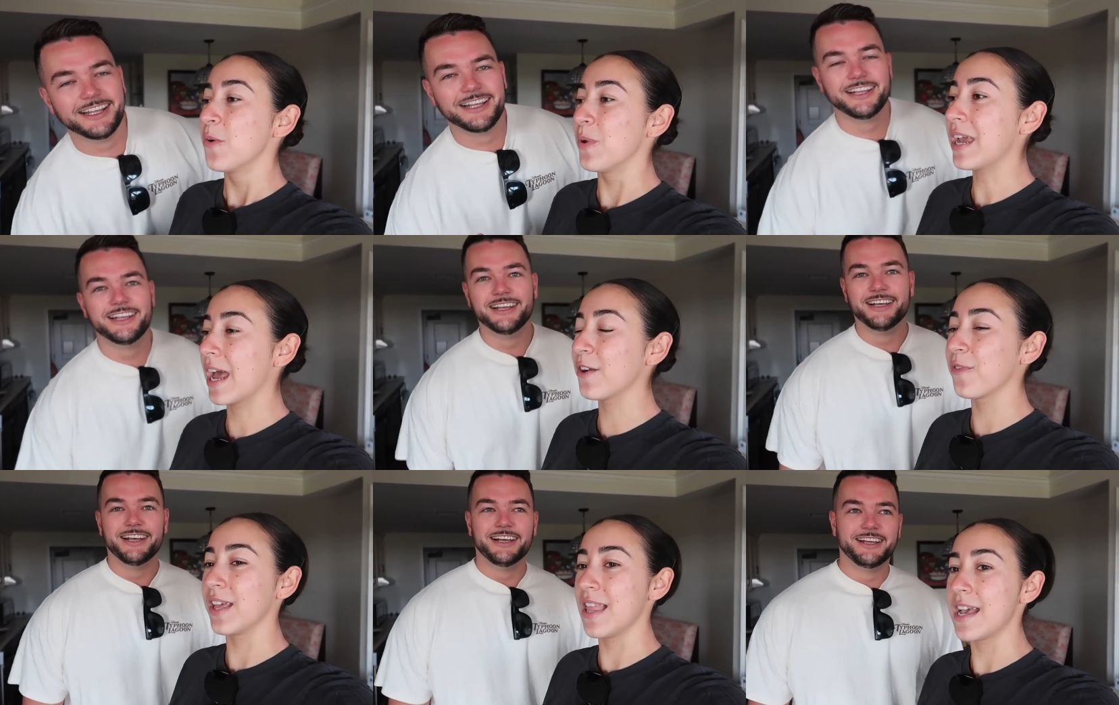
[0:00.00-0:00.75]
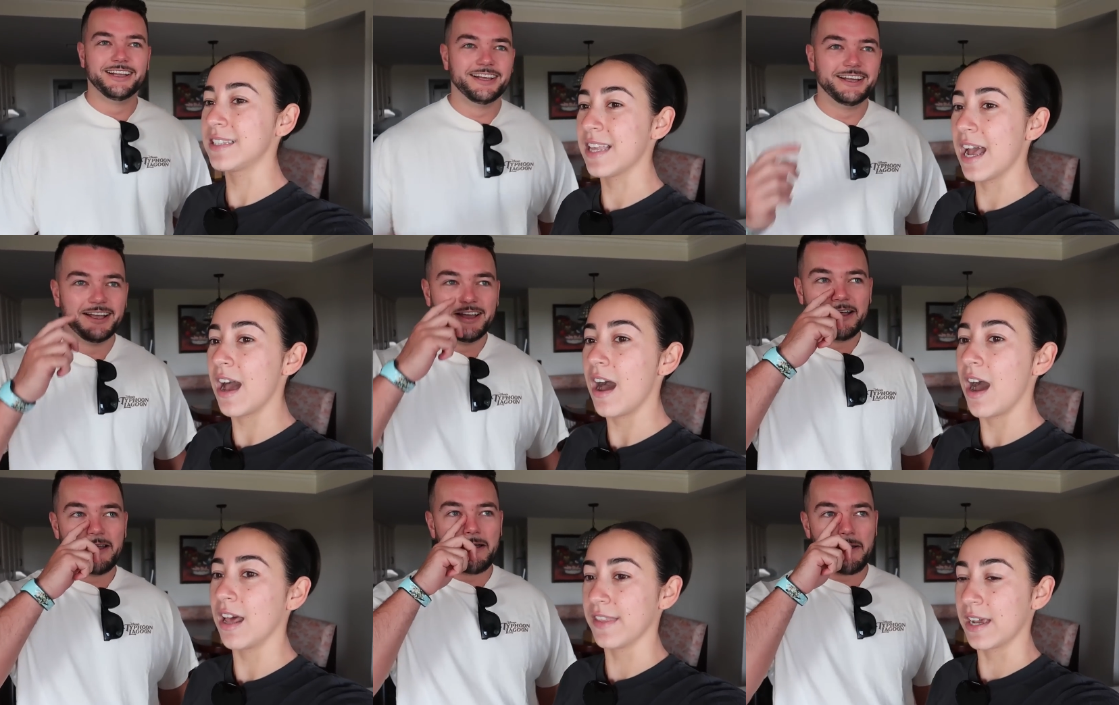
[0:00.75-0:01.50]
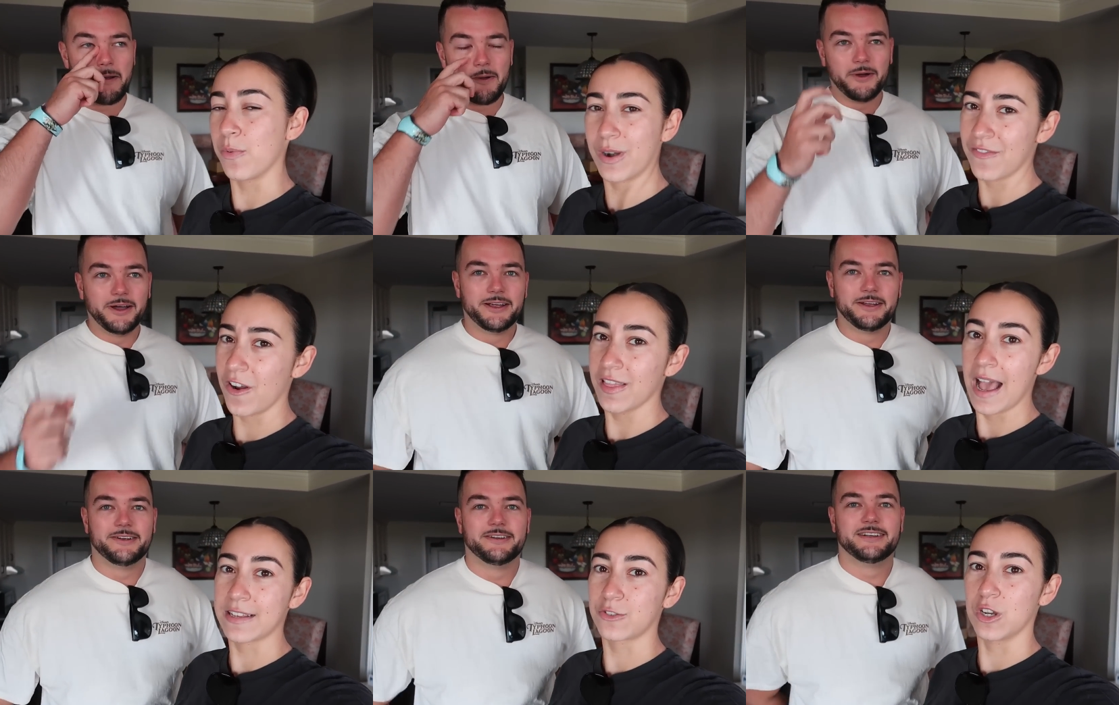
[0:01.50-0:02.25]
Speaker 1: we kind of realized that on like one of our
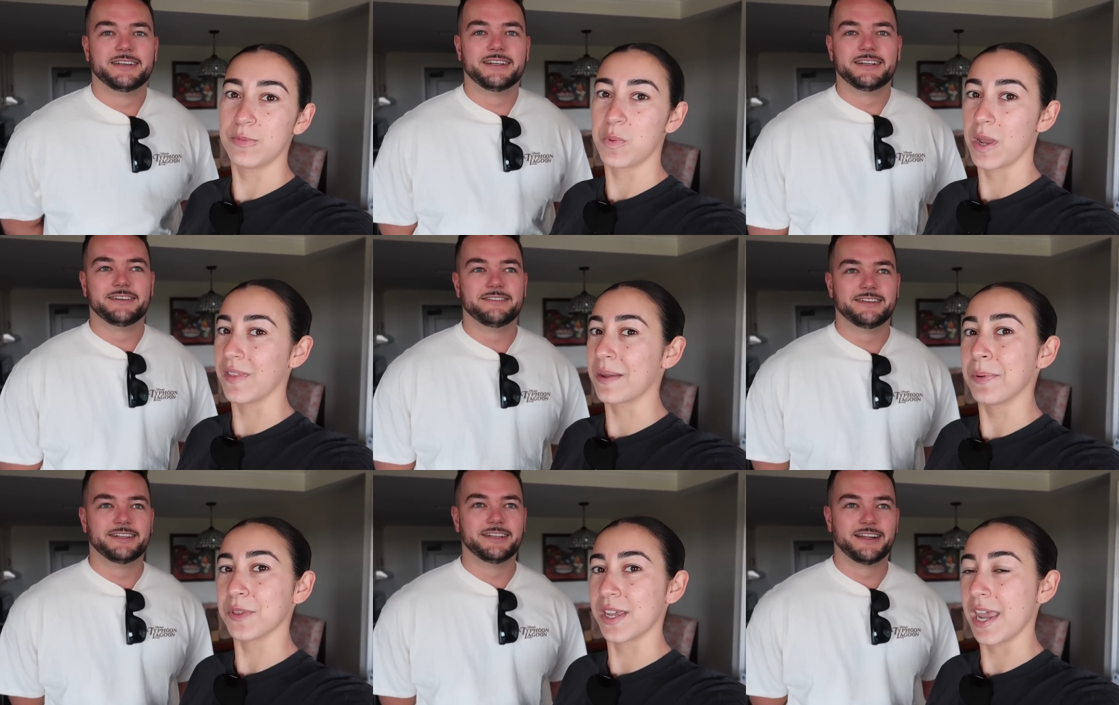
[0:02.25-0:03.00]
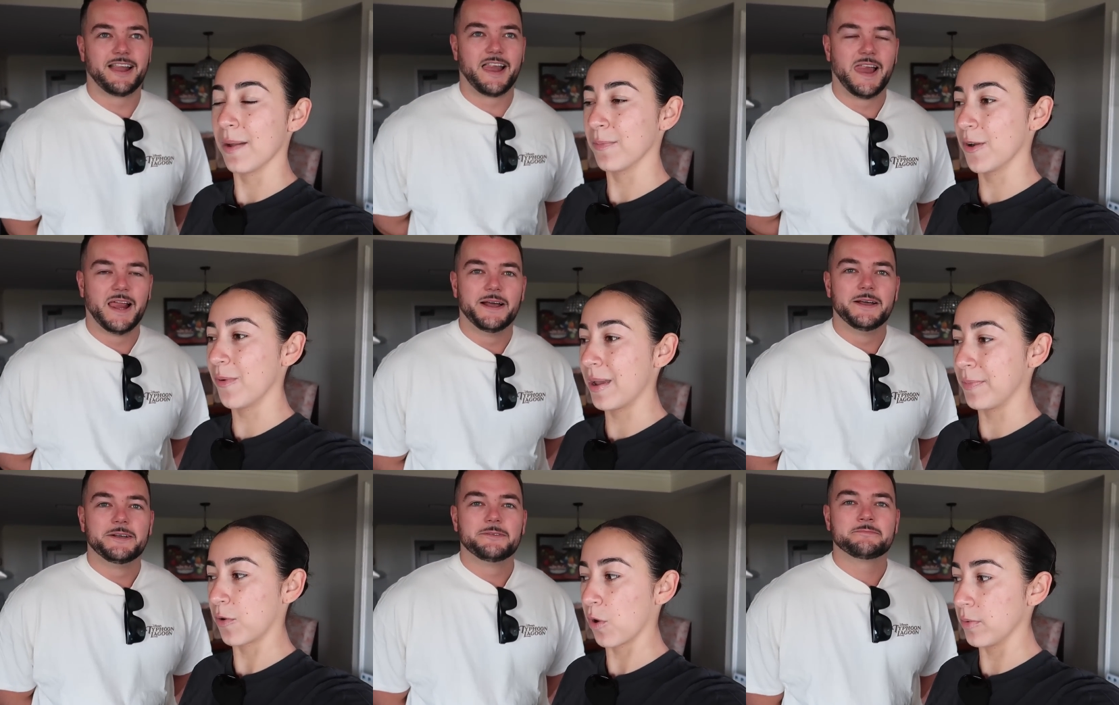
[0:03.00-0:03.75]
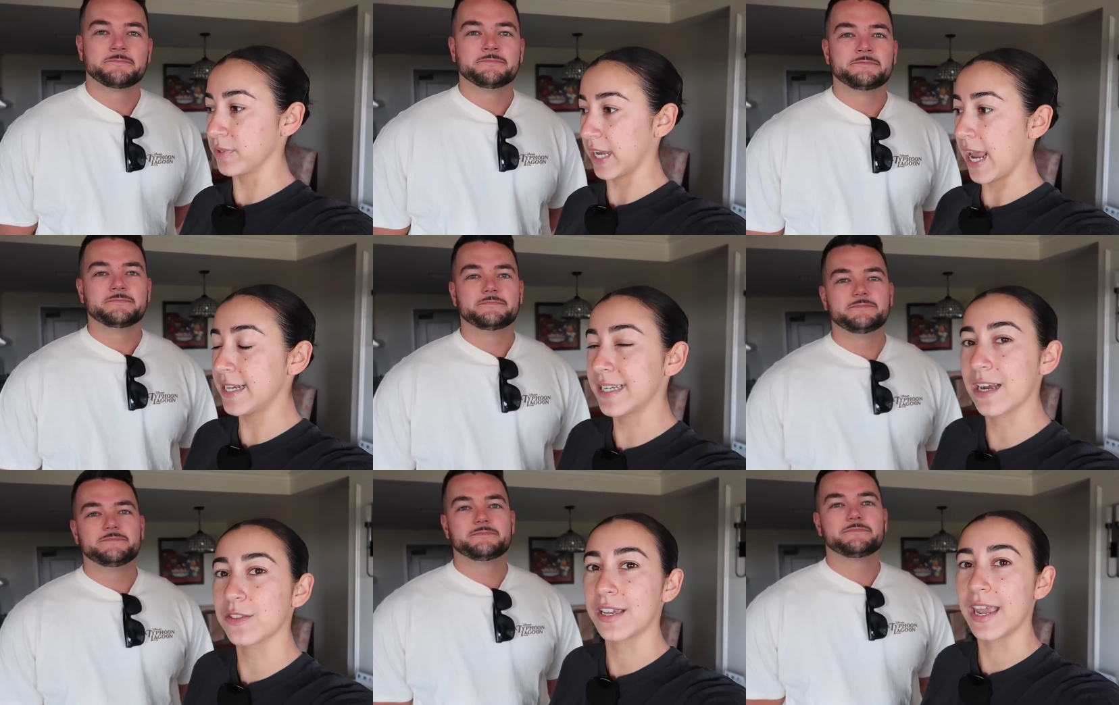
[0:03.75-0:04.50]
last trips. We had like put the camera away, but Corey was like, hey, take
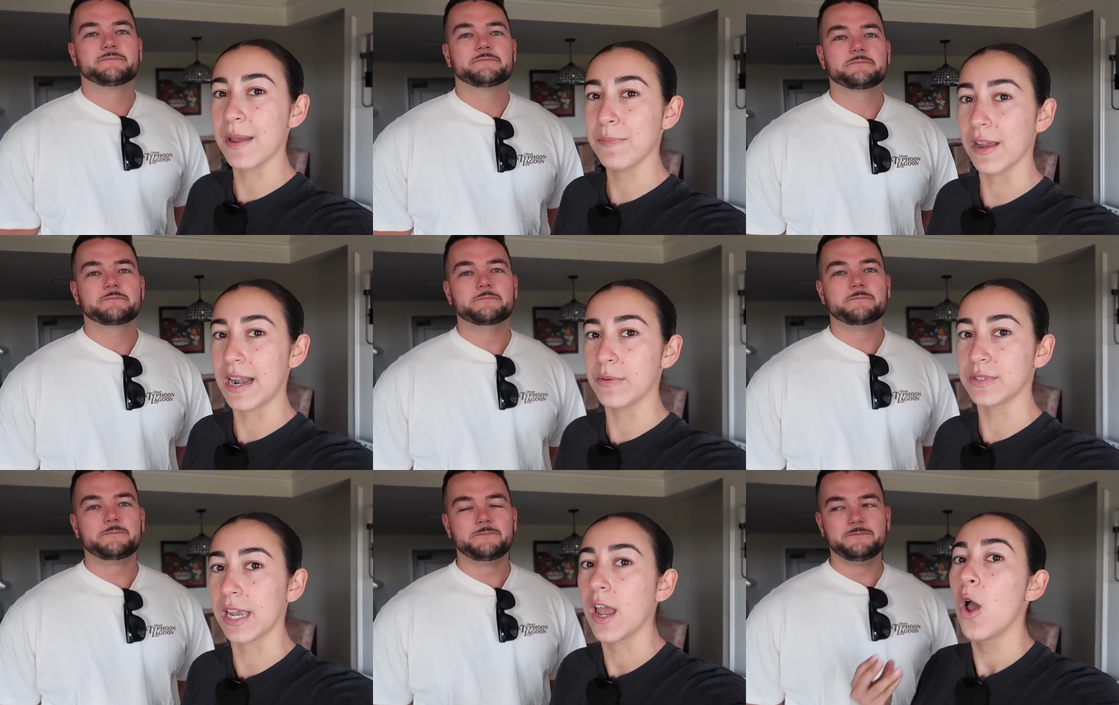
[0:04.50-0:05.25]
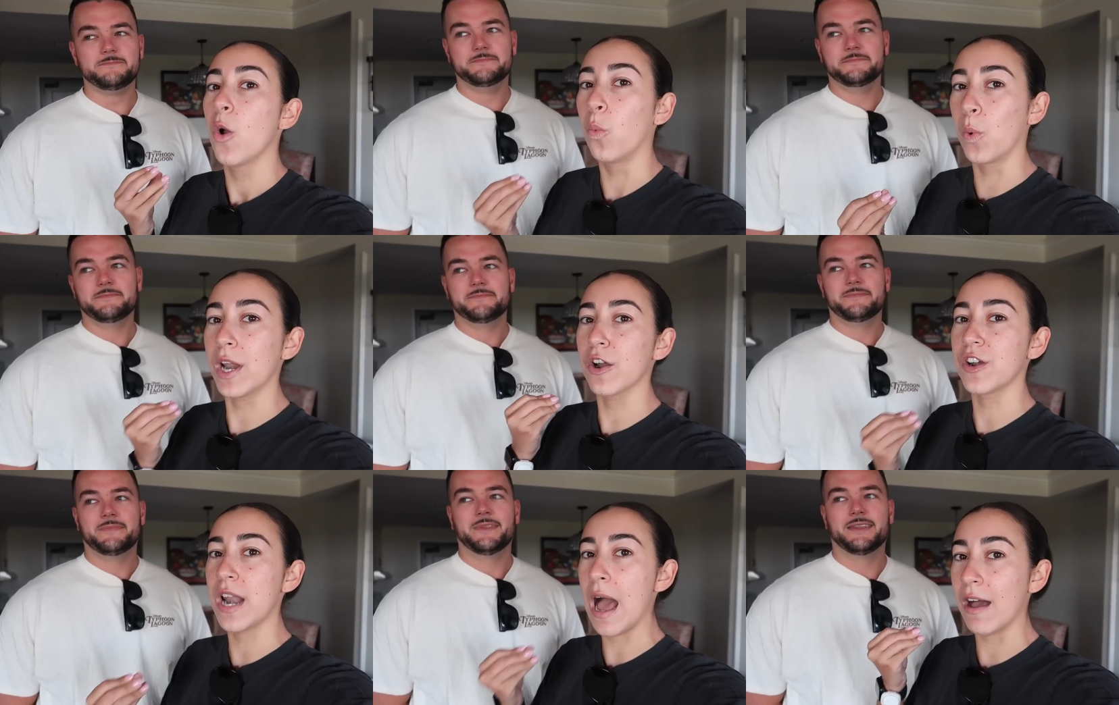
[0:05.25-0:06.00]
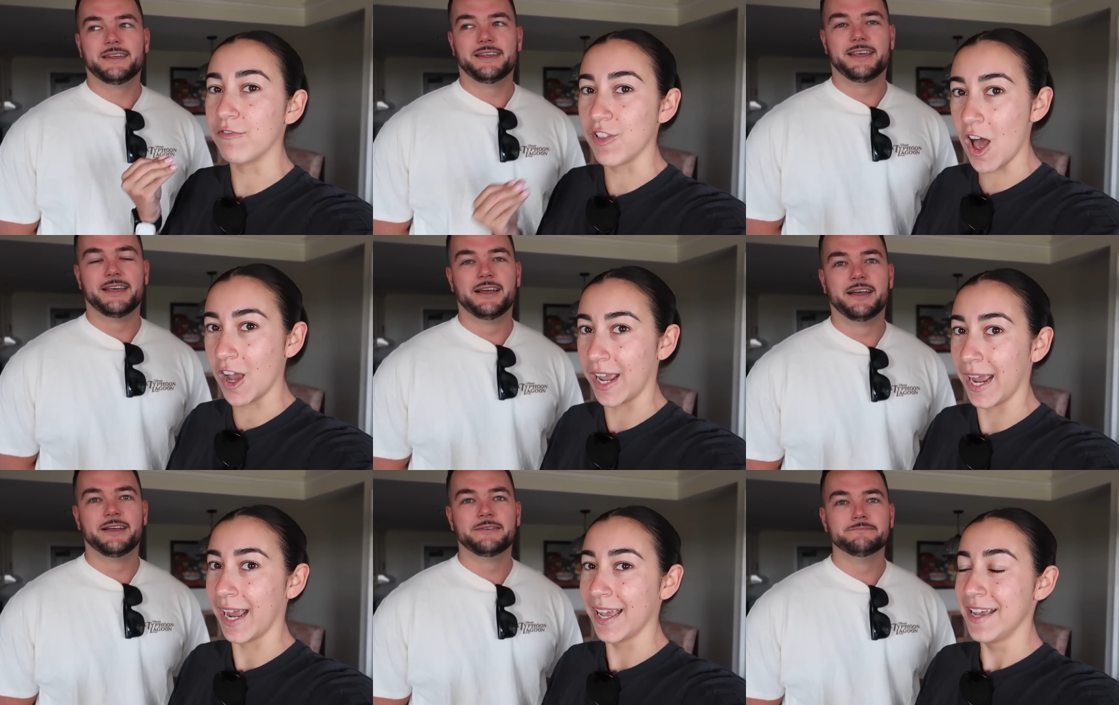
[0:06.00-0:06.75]
out the camera. And I was like, we're not vlogging.